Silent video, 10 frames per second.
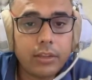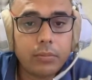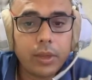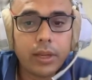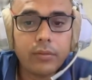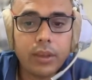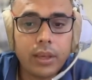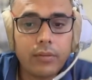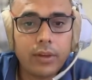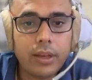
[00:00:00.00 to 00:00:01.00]
and we
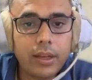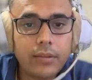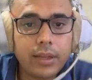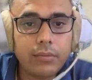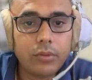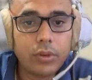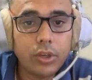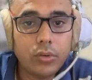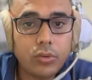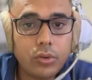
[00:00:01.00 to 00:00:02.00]
have very less time, so need
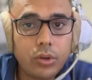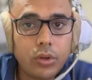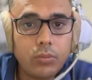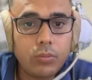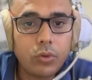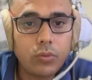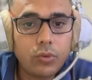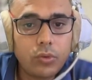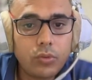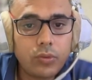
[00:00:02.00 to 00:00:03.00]
to move
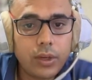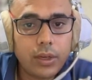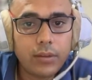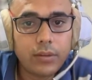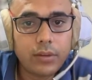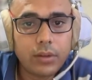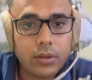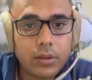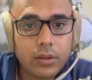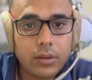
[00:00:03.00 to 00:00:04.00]
too fast,
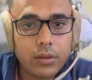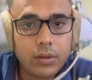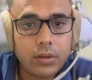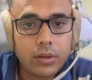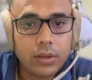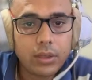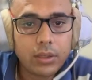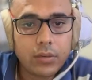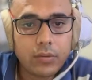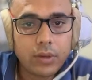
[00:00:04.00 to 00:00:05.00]

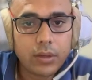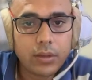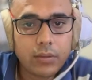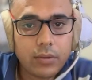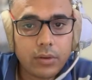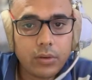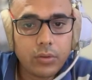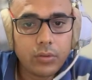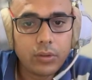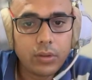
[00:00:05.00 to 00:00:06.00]
otherwise I will
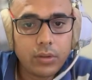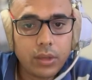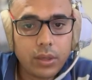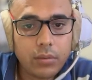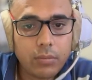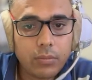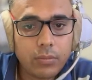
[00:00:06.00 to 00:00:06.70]
lose this game.